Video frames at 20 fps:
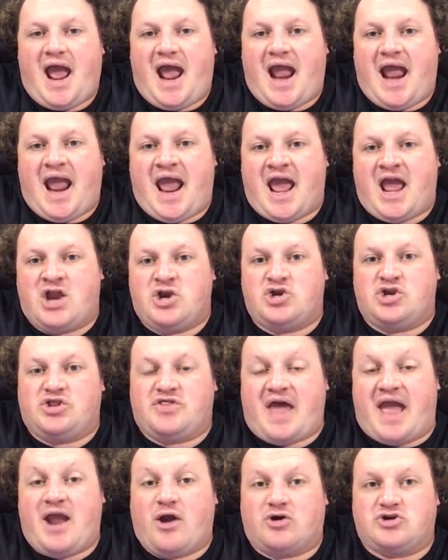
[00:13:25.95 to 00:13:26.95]
and
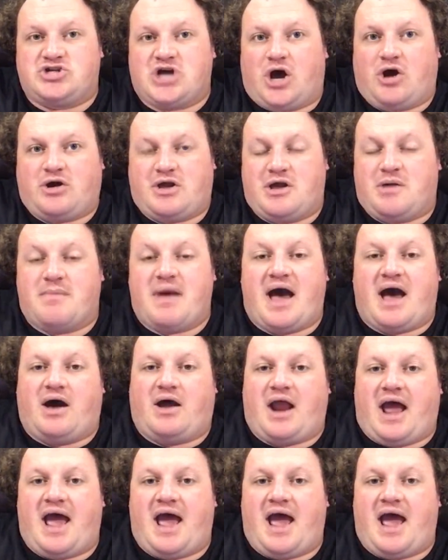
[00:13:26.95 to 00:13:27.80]
they were talking about